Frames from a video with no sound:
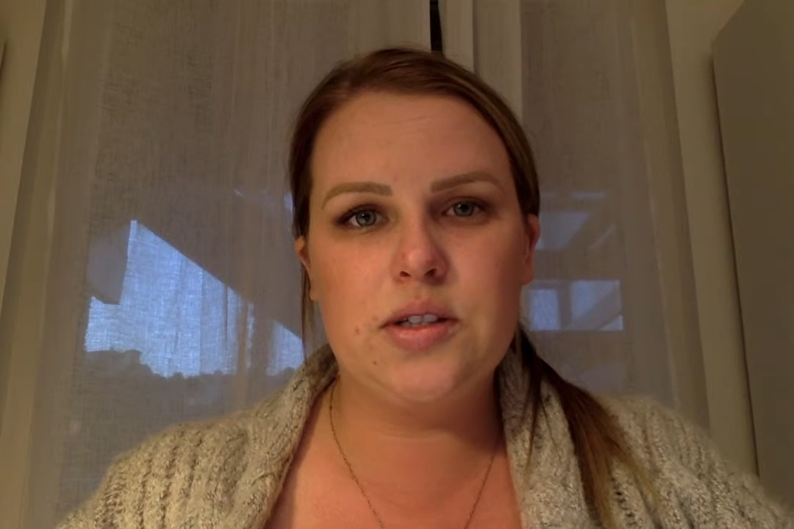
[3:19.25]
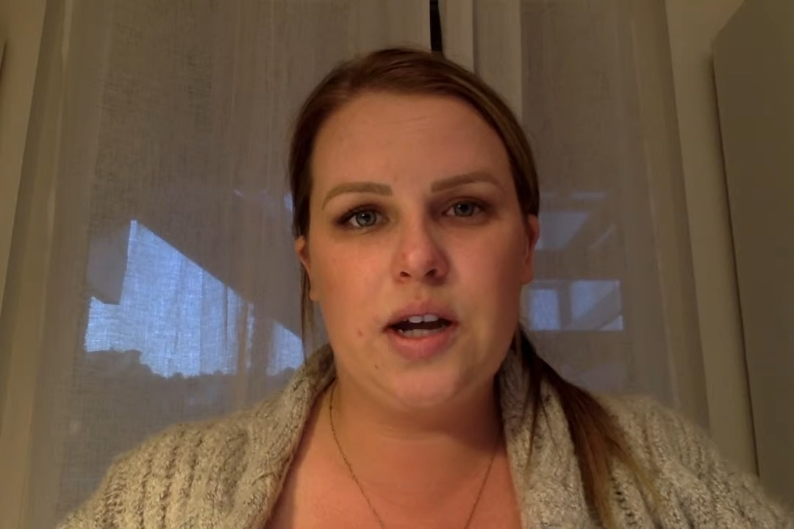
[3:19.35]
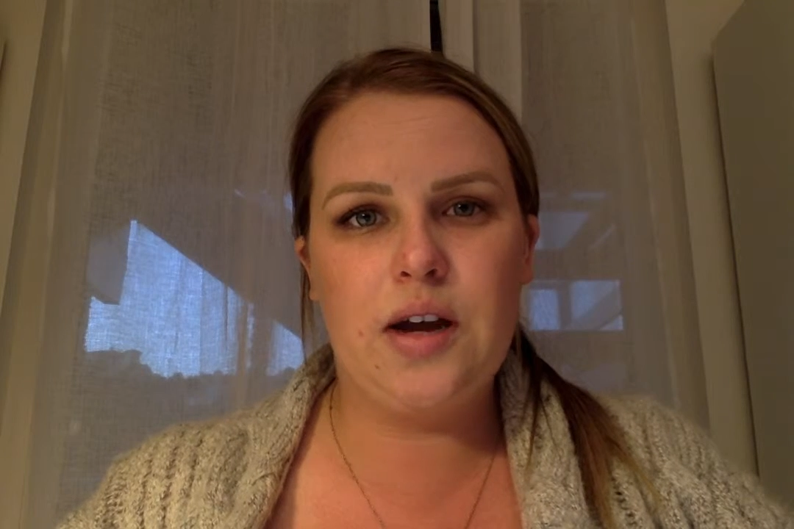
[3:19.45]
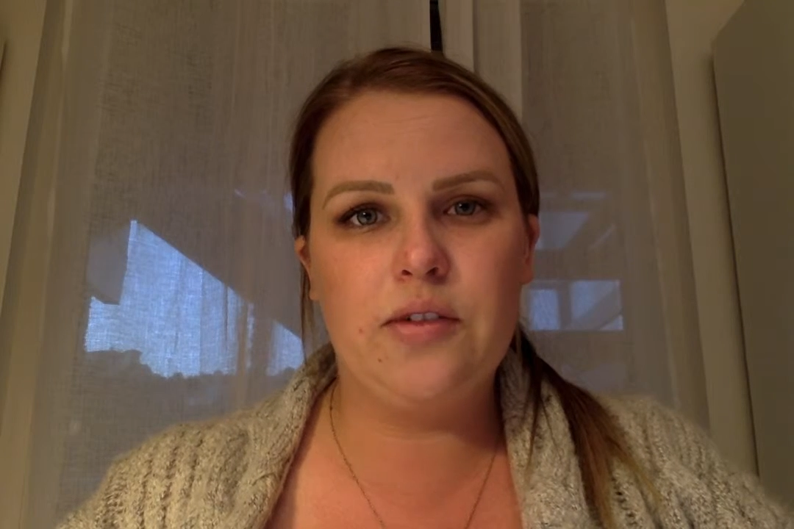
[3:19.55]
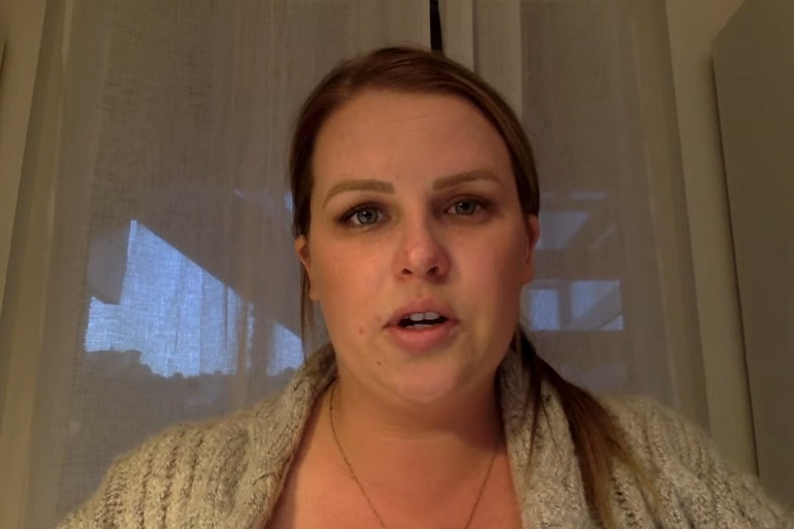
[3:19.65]
To
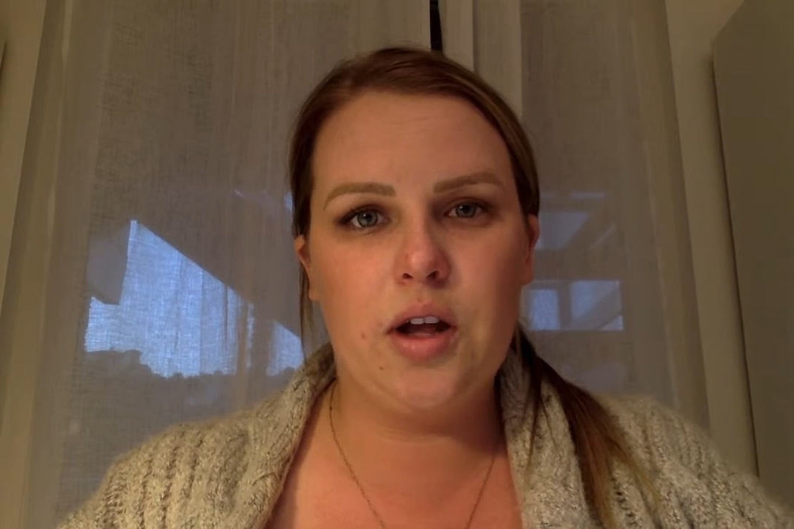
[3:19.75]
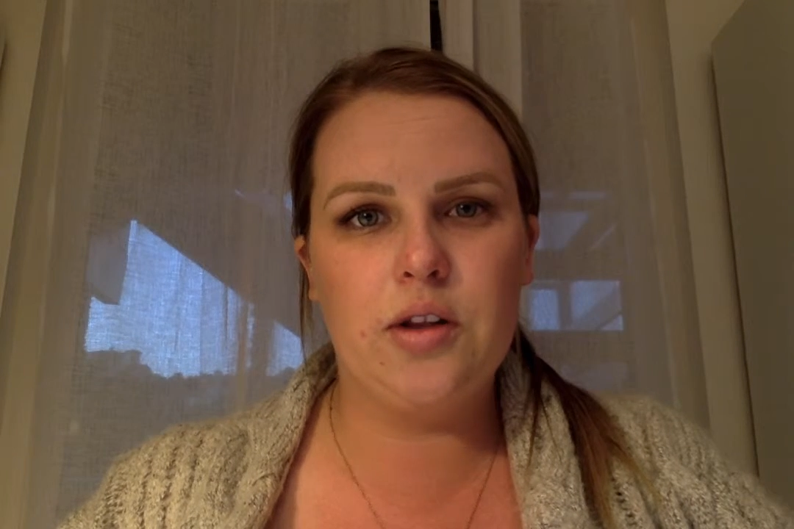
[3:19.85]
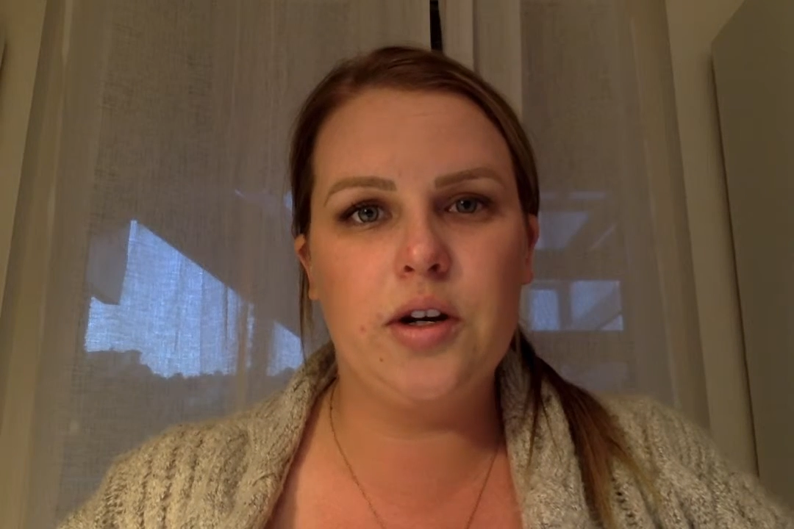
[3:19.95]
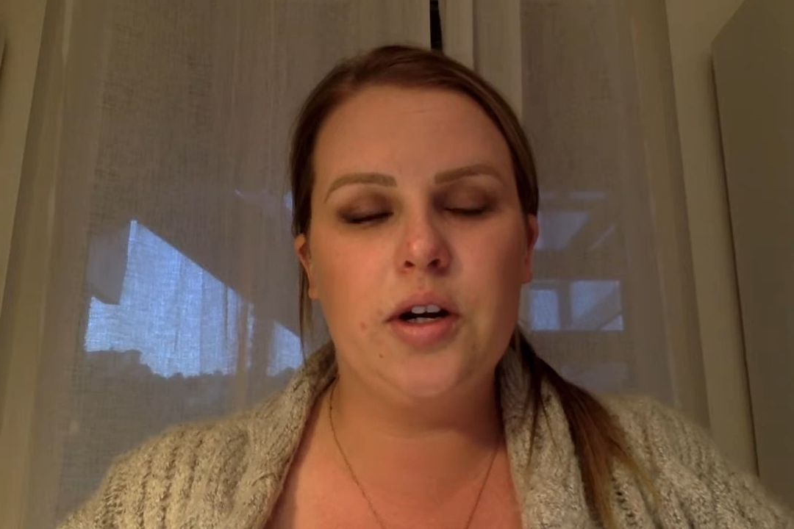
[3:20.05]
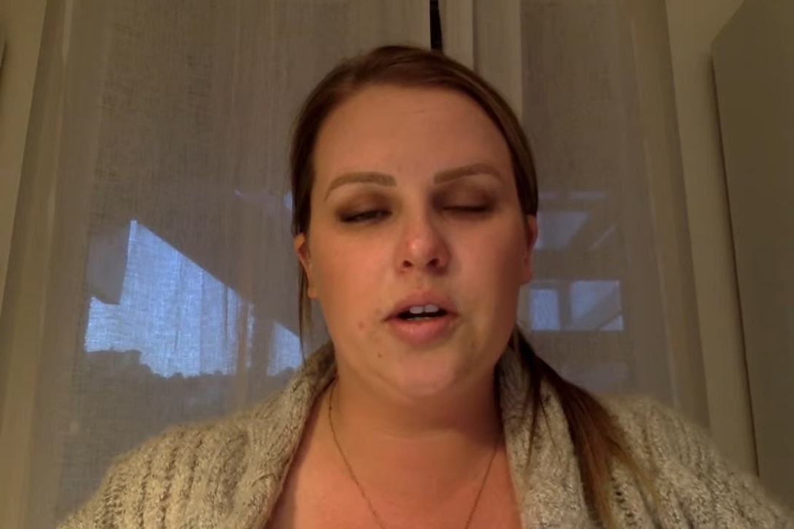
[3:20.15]
have a
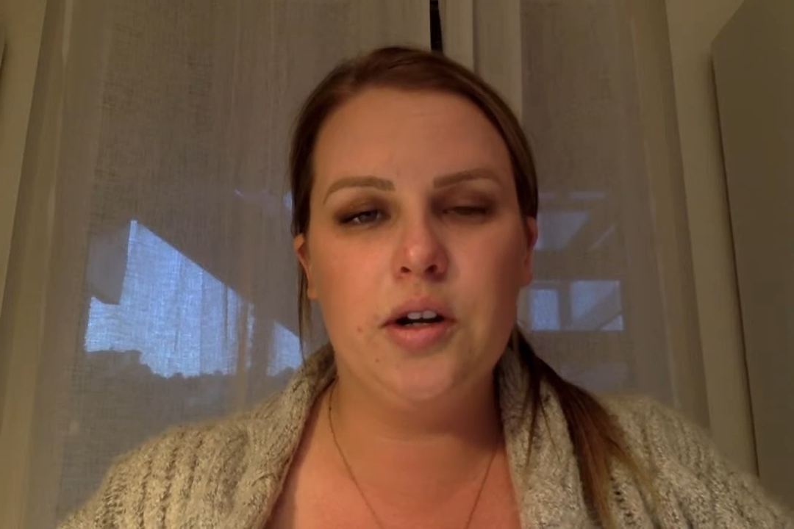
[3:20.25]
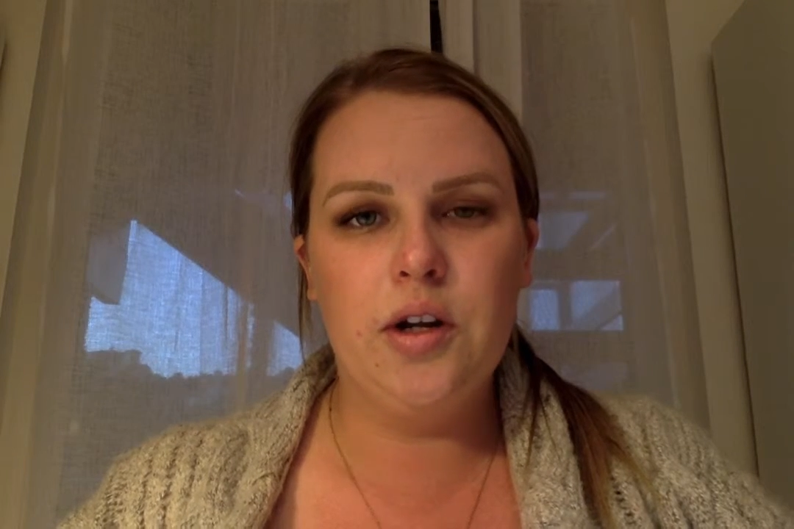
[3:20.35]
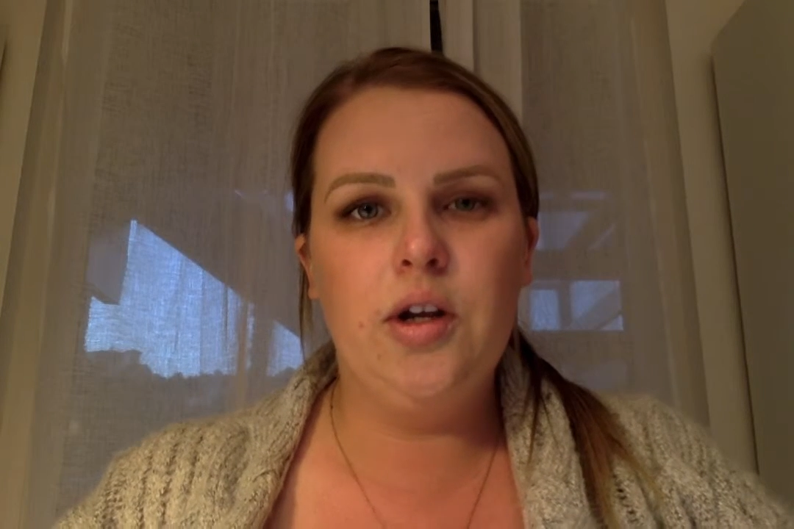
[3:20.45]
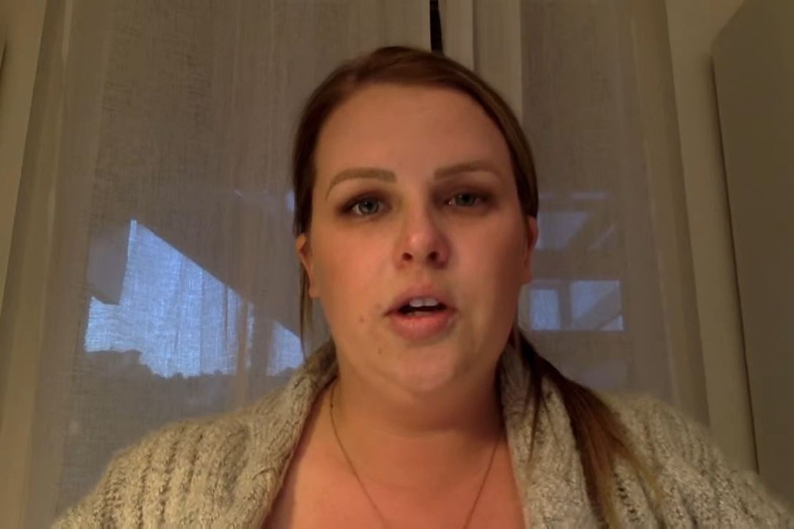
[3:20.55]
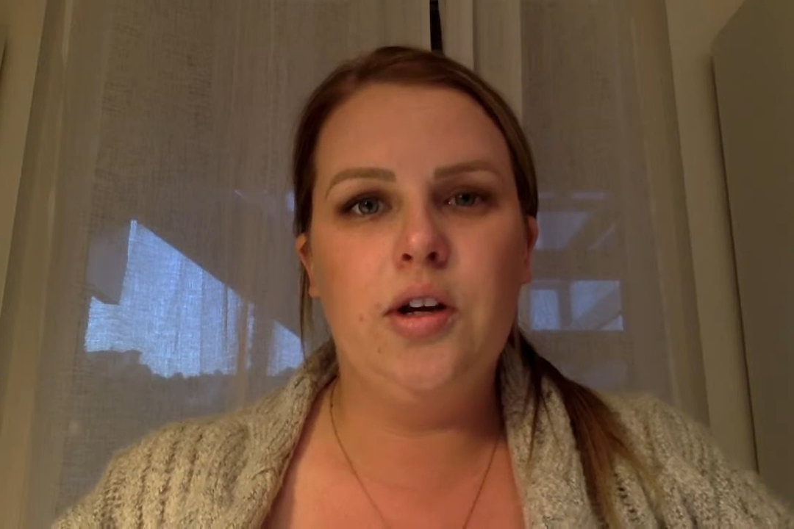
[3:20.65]
color
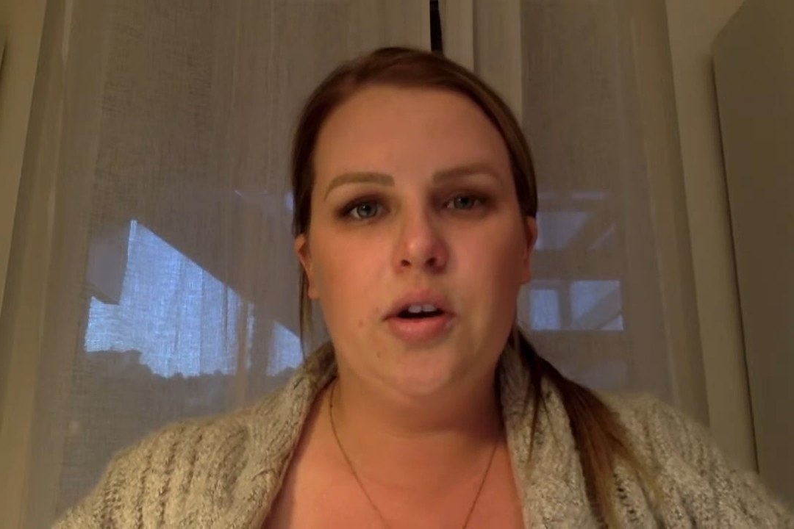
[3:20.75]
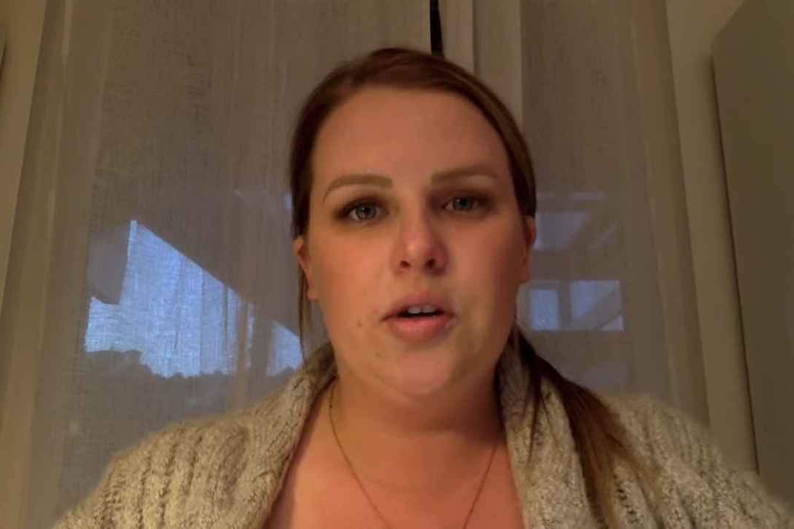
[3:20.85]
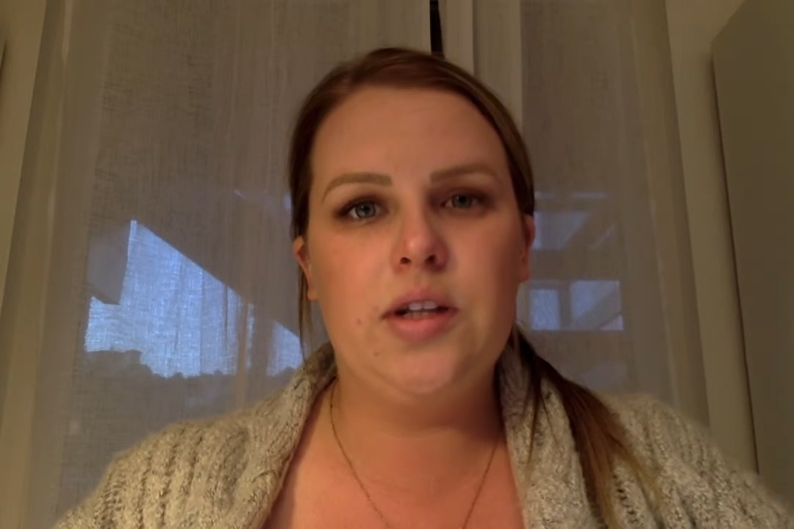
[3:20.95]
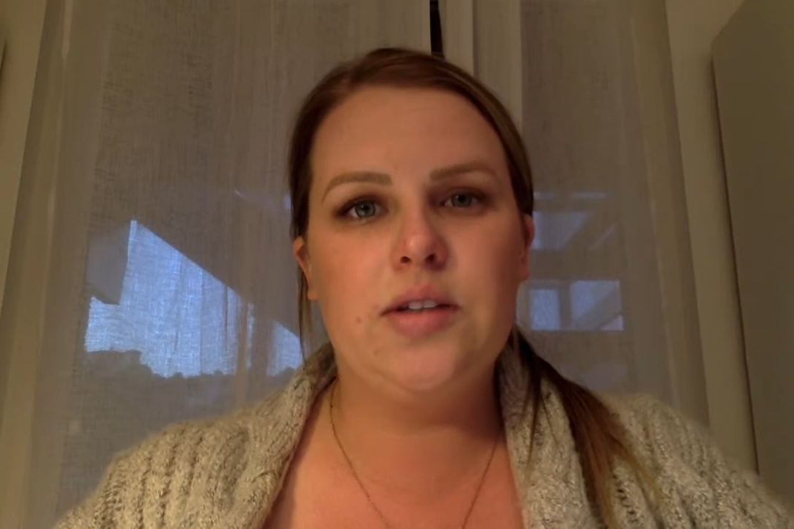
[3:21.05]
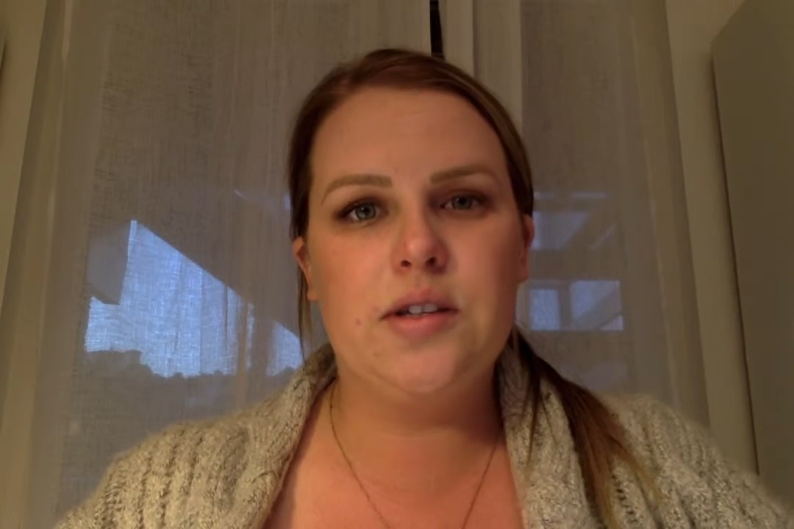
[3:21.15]
coding